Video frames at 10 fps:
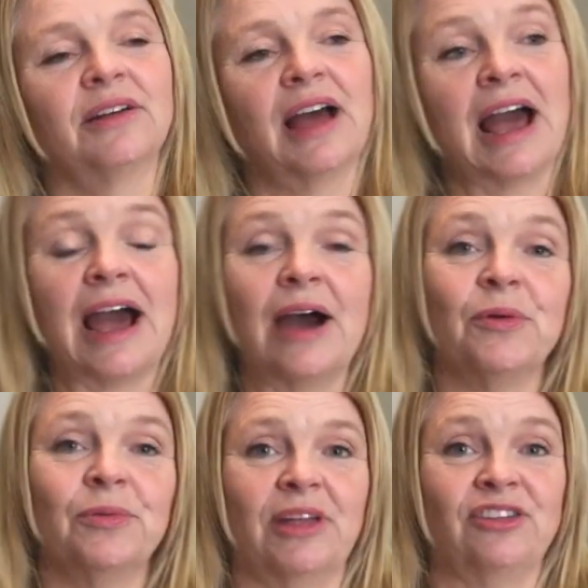
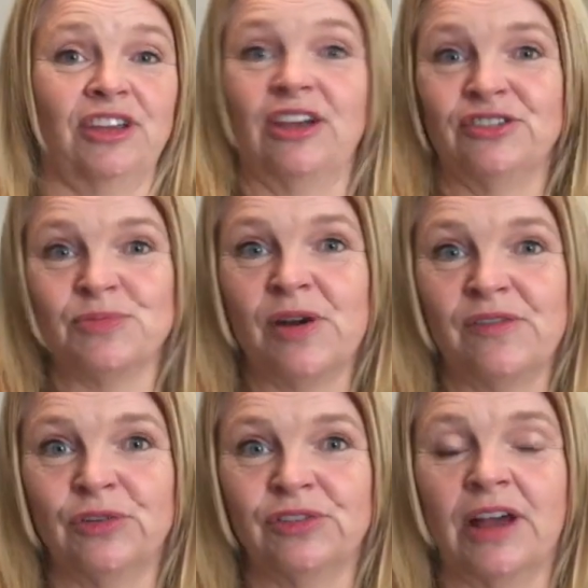how Education
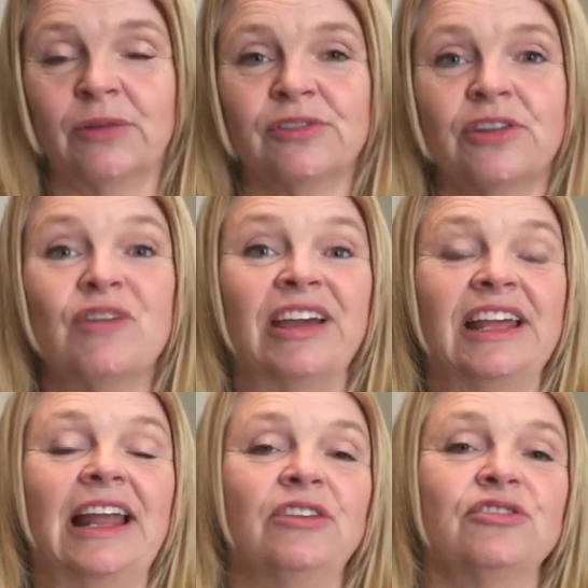Workforce Council and
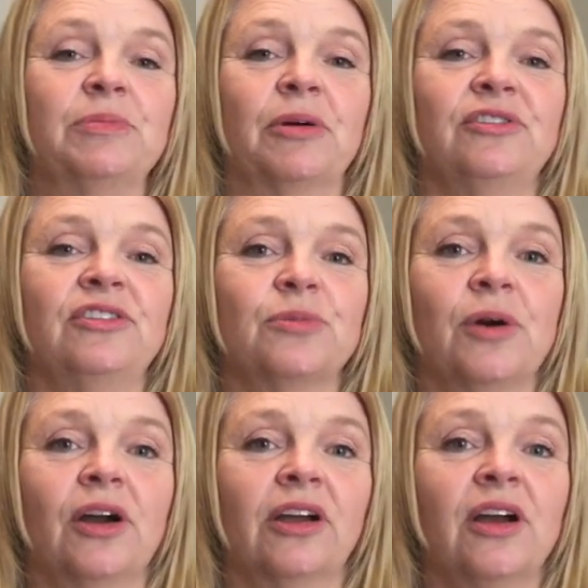regulatory bodies
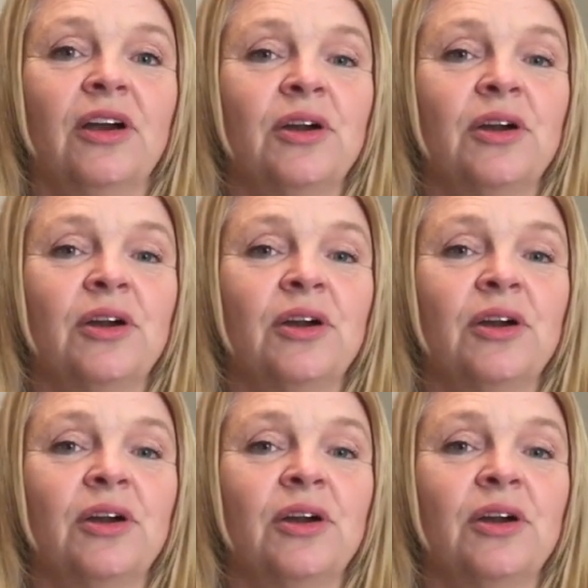work,